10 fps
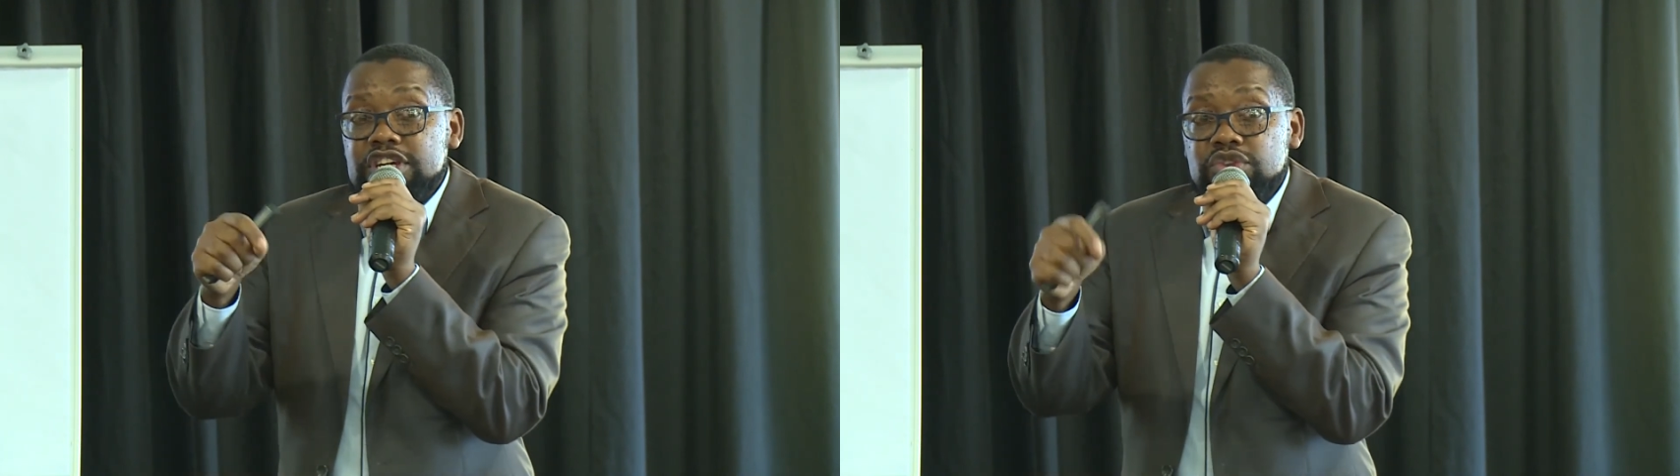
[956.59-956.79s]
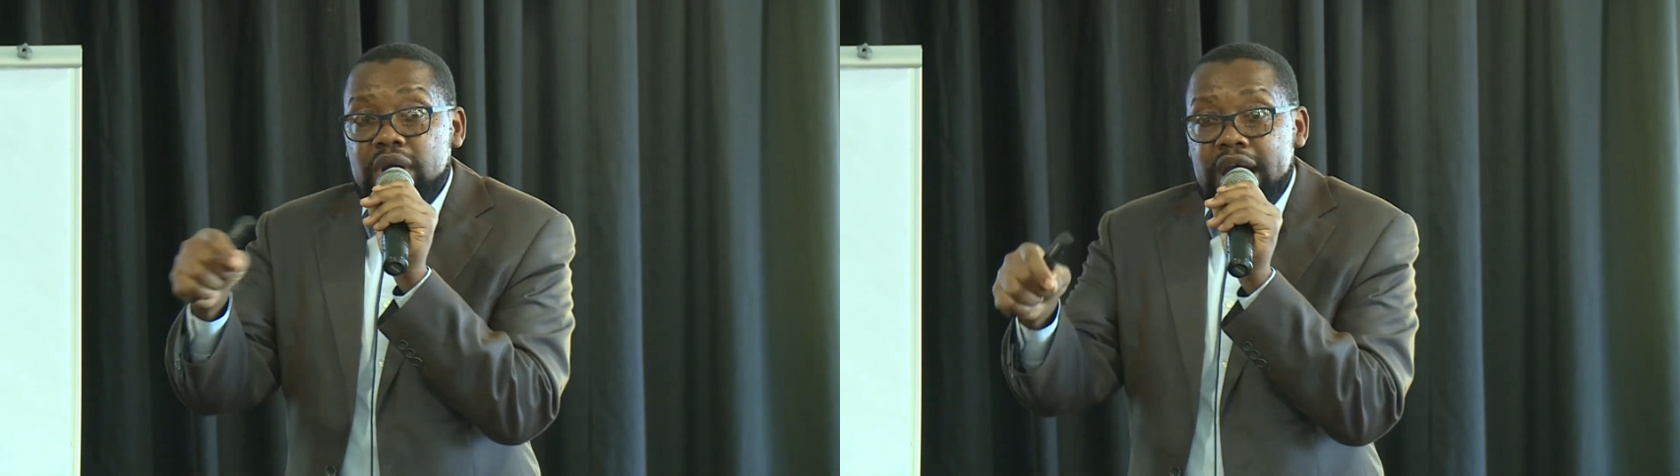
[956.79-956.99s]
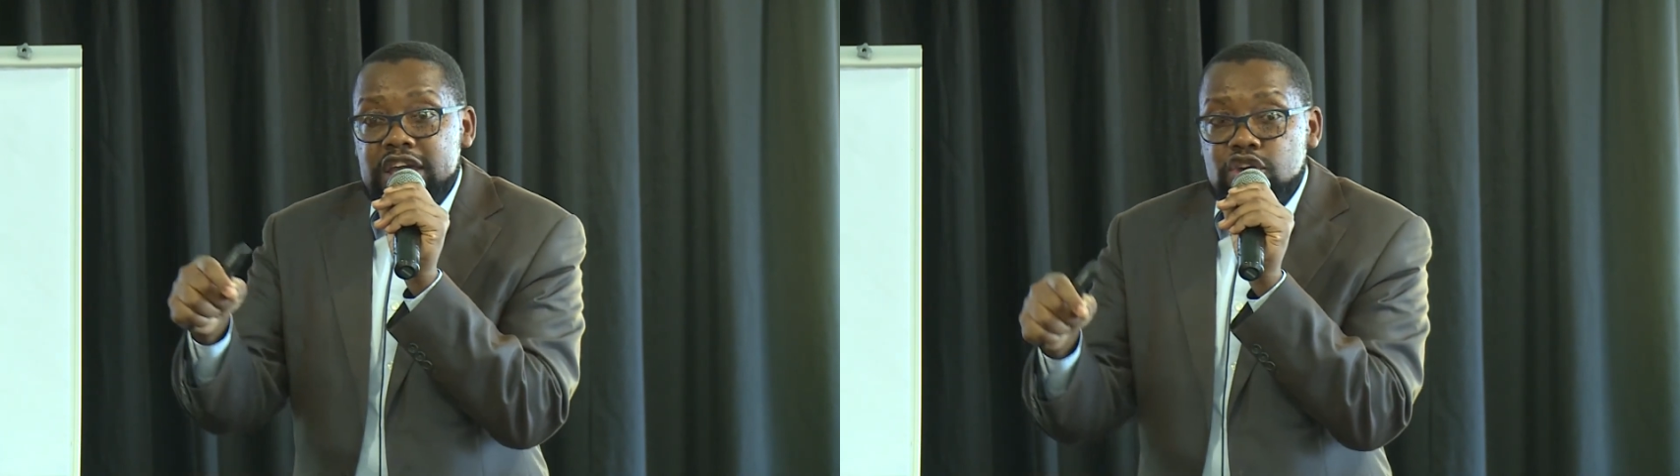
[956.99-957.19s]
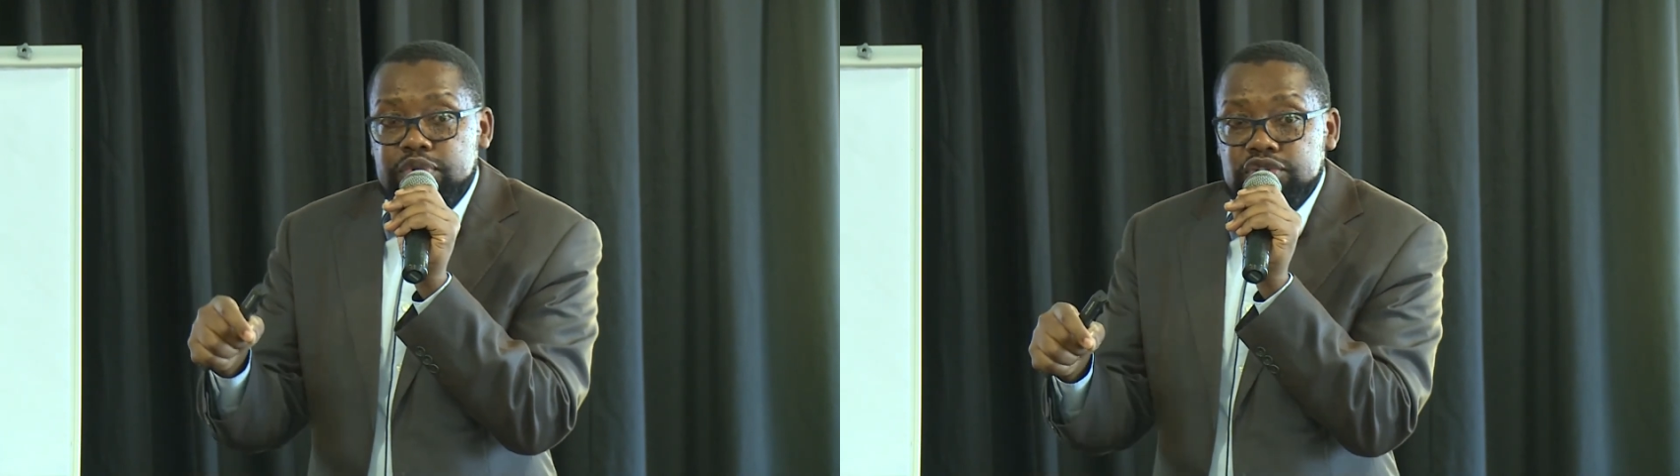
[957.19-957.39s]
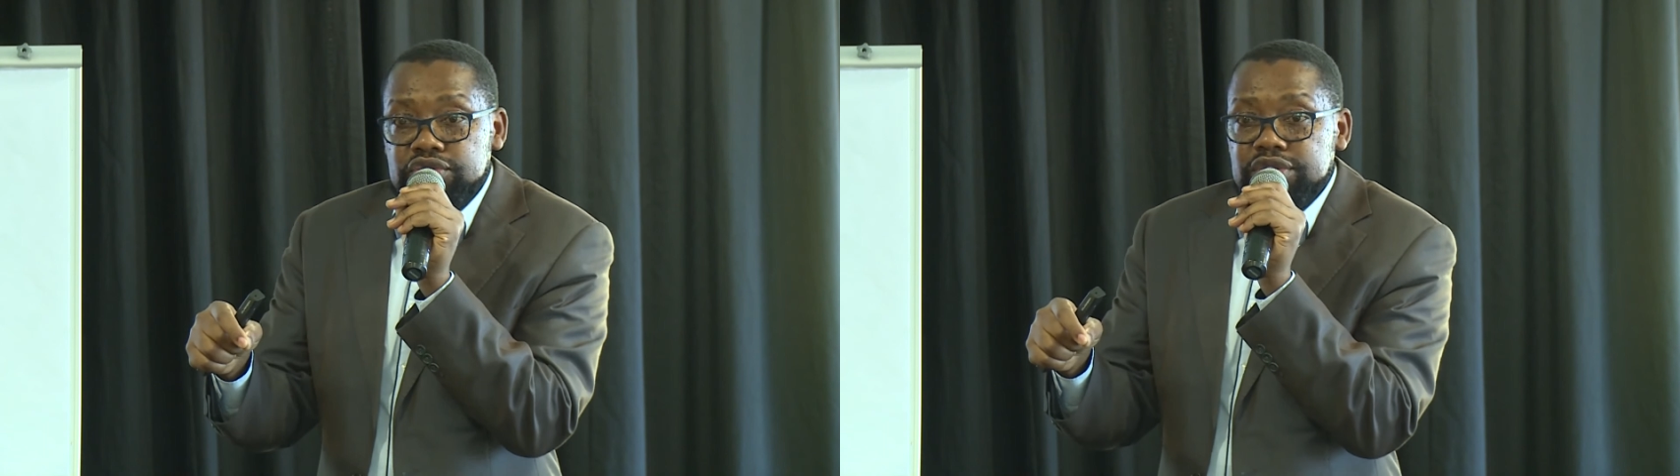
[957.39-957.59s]
in your IE
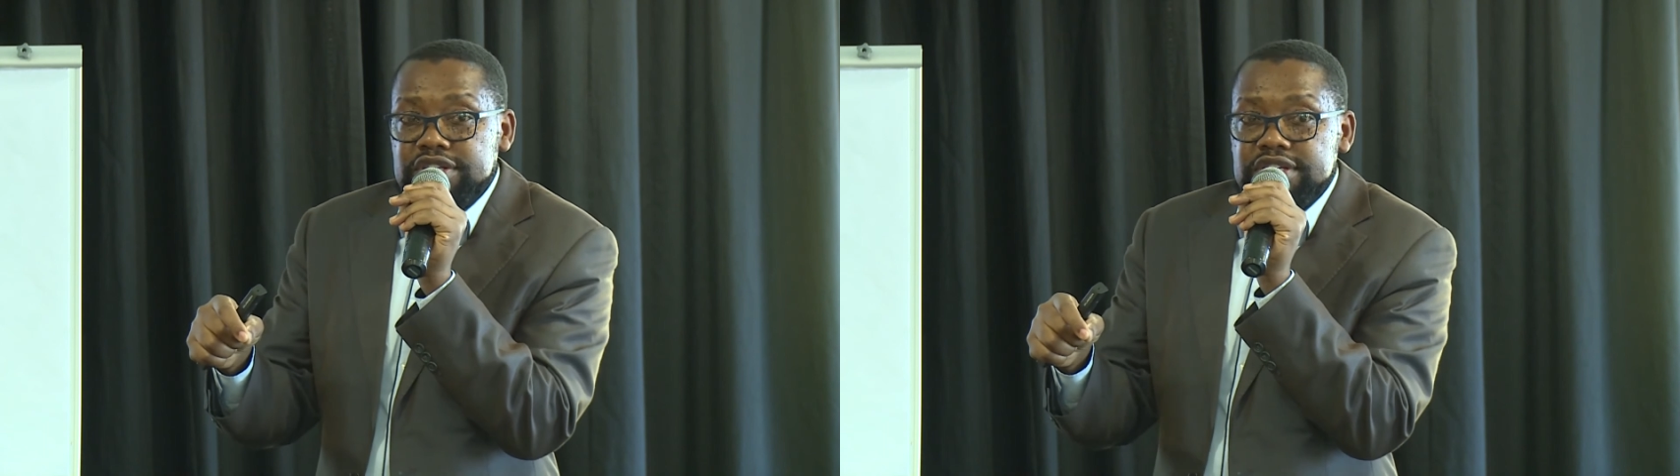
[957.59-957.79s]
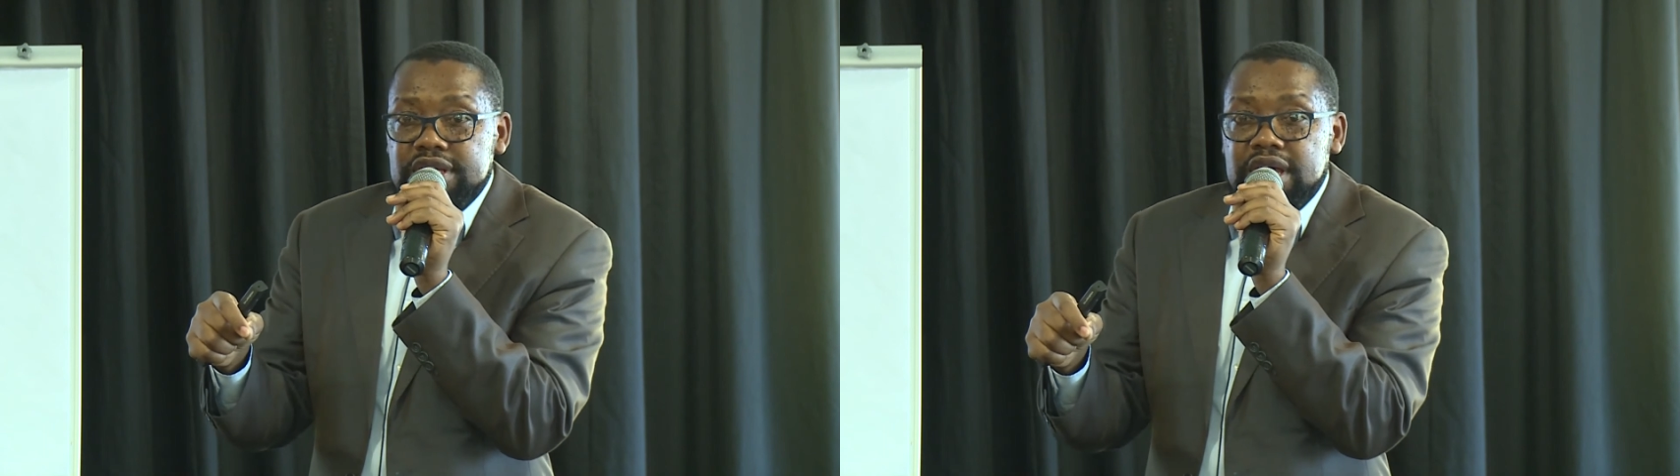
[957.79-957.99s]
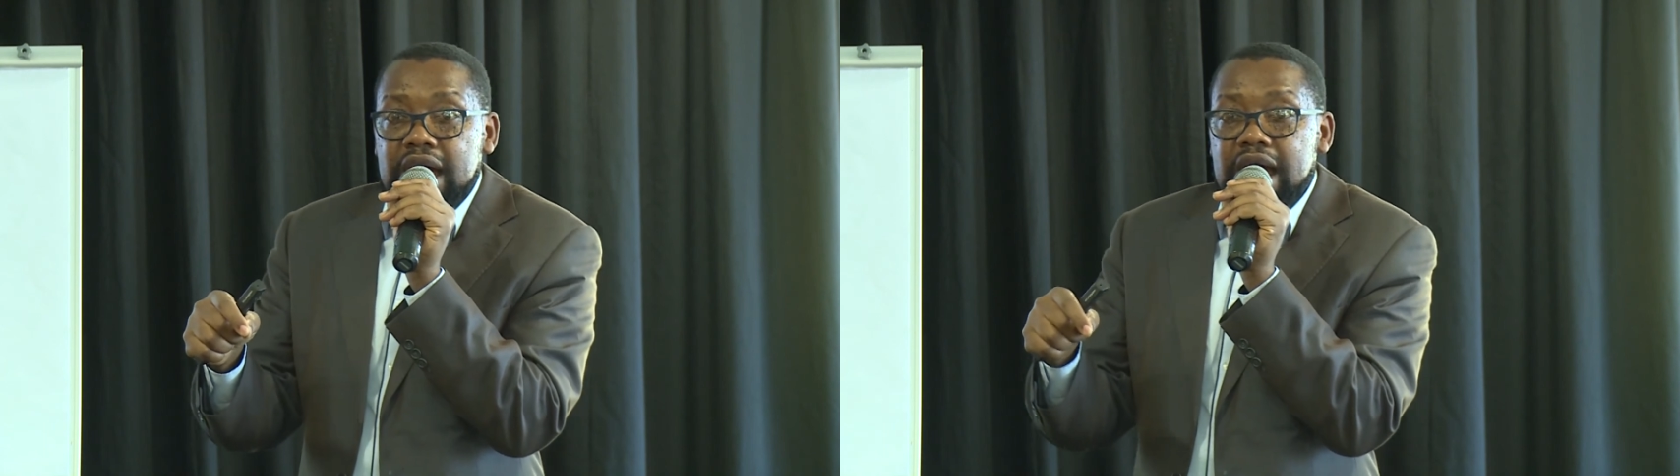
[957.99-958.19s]
opportunity